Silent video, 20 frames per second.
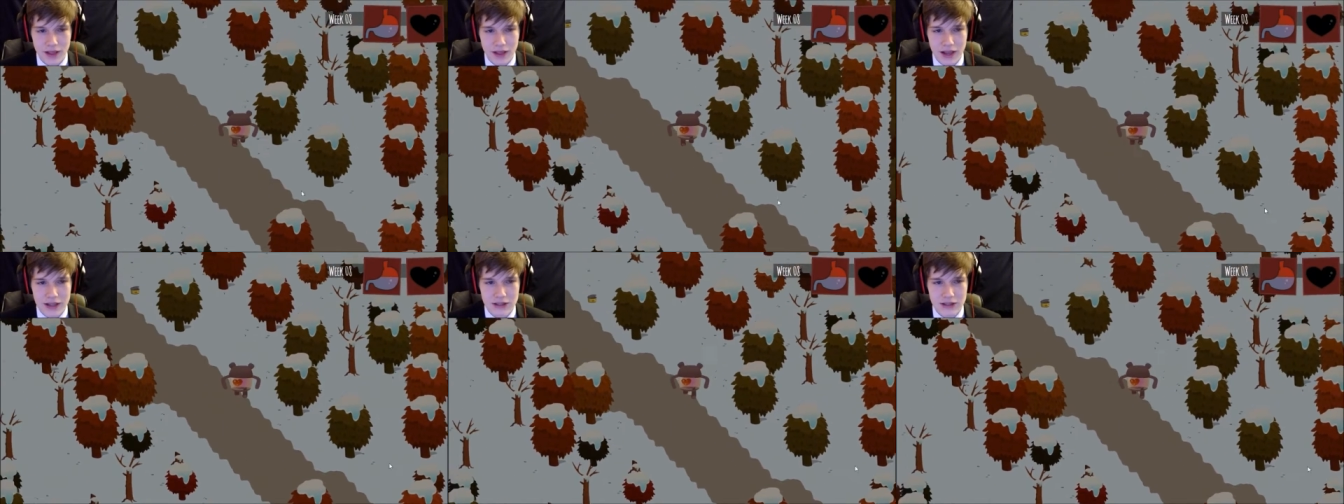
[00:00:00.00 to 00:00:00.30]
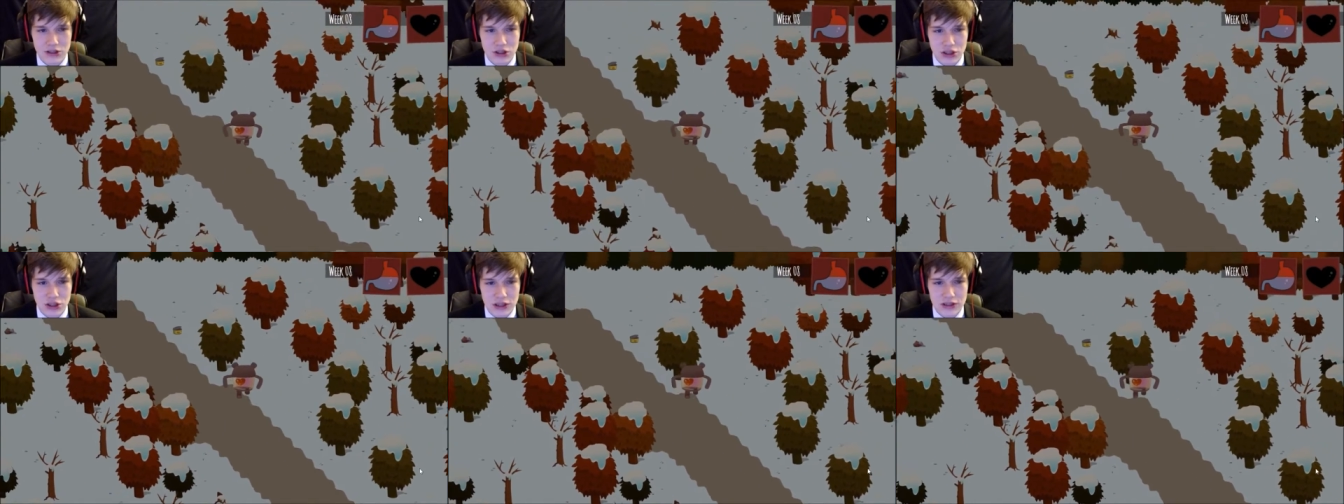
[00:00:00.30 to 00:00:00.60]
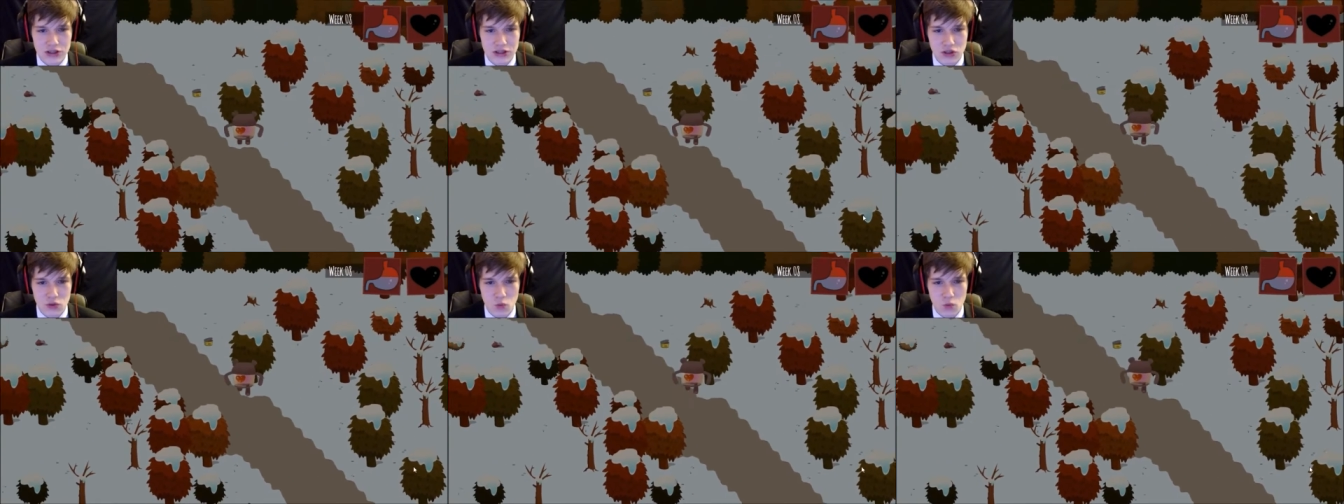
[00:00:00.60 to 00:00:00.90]
I
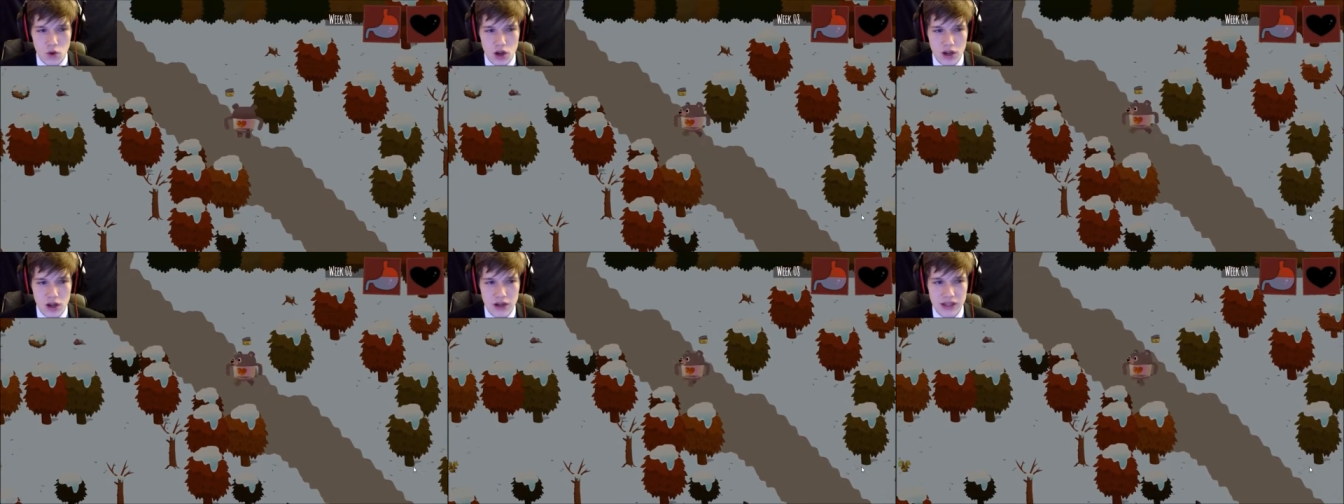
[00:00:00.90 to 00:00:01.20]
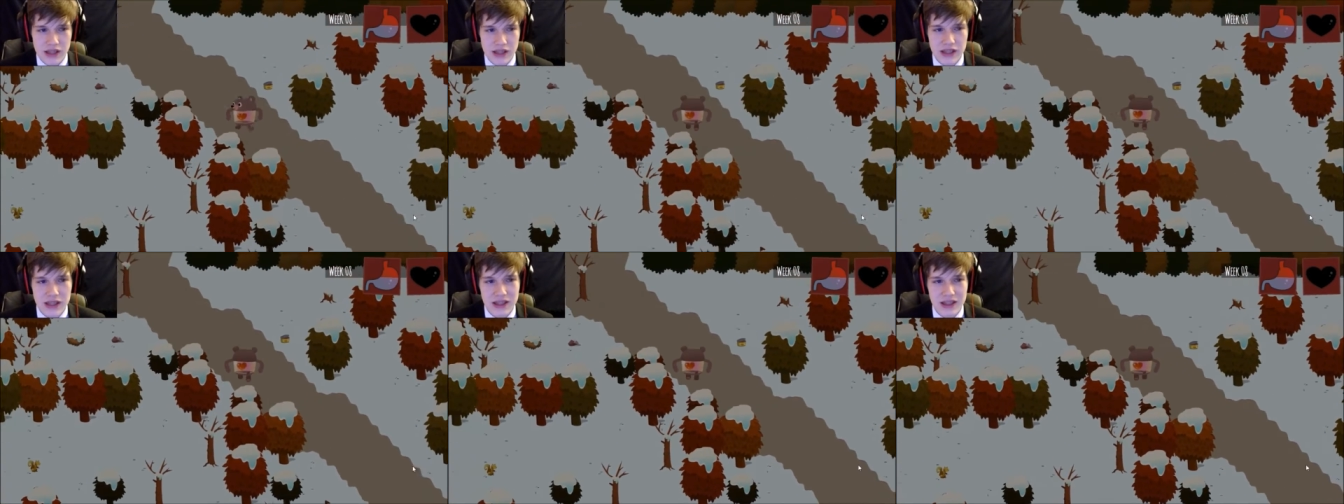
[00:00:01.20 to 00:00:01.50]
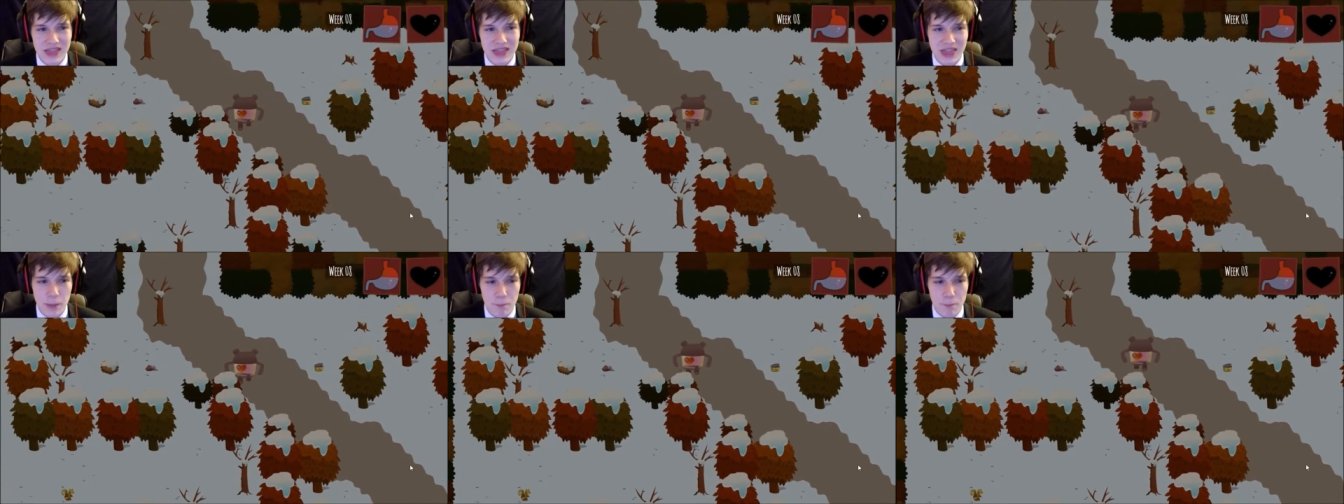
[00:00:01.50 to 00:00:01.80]
just want to
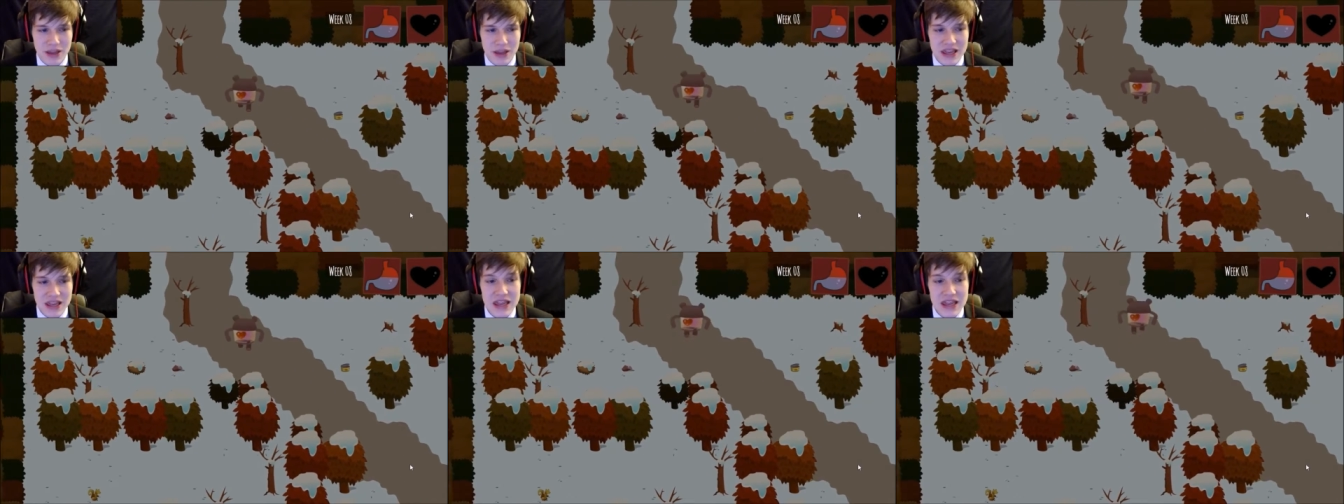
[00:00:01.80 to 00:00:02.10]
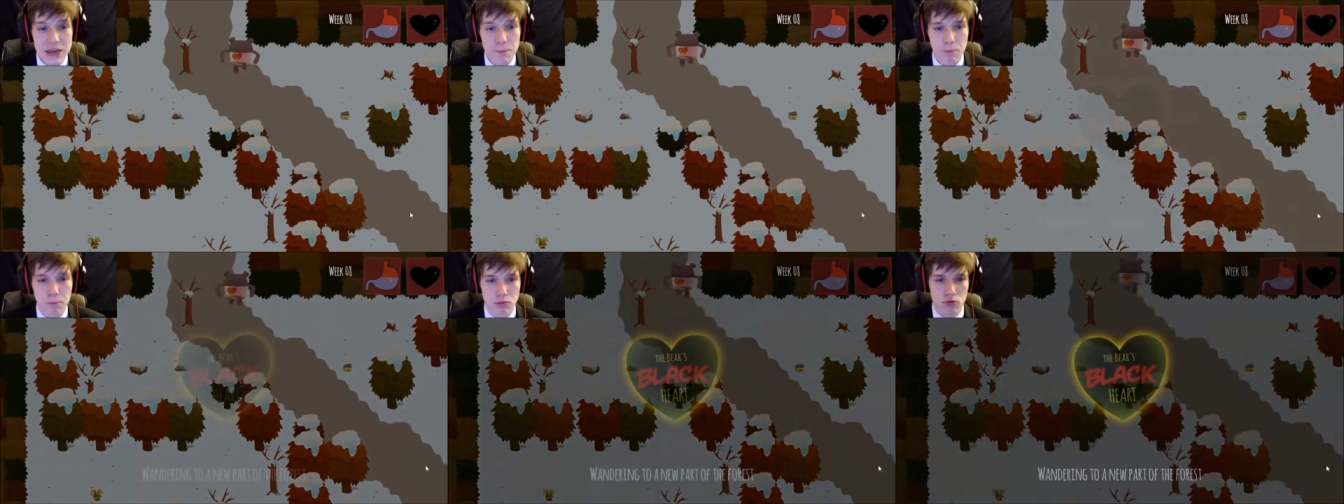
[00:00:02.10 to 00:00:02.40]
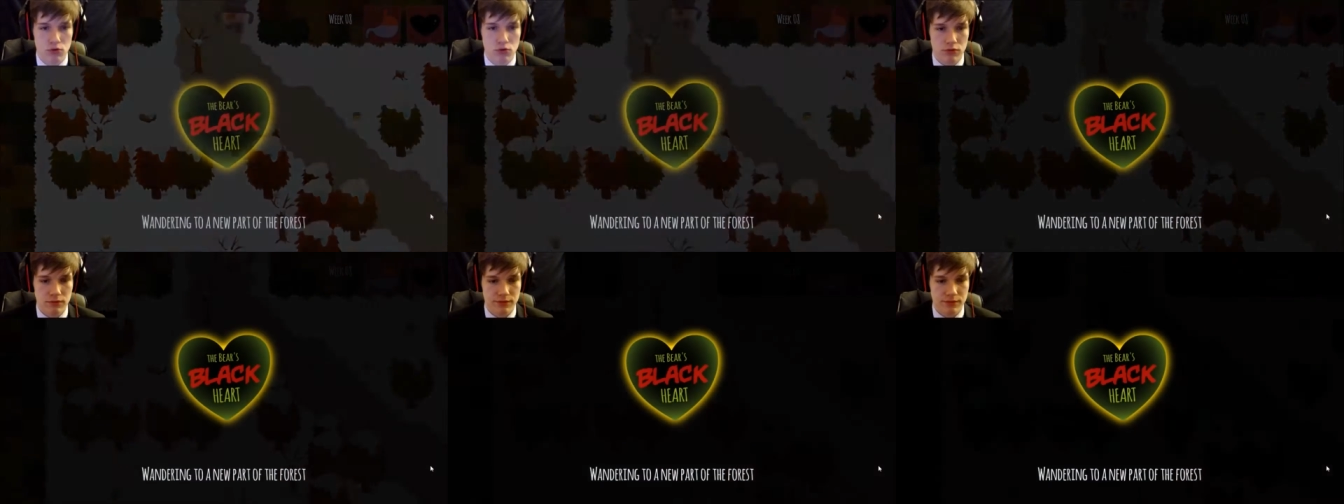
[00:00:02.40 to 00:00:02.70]
eat the
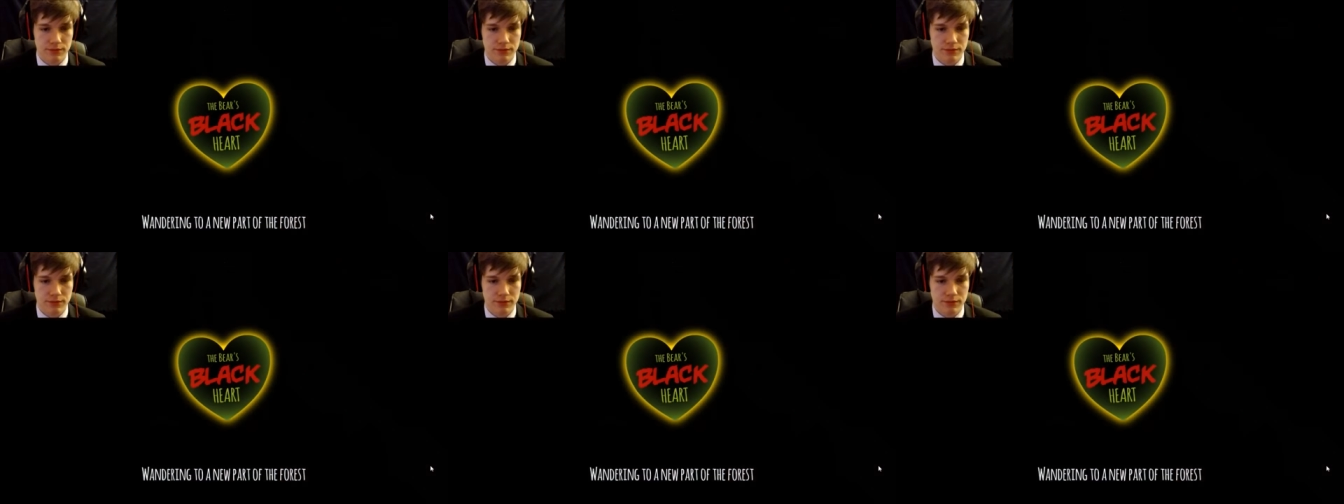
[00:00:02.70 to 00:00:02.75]
people.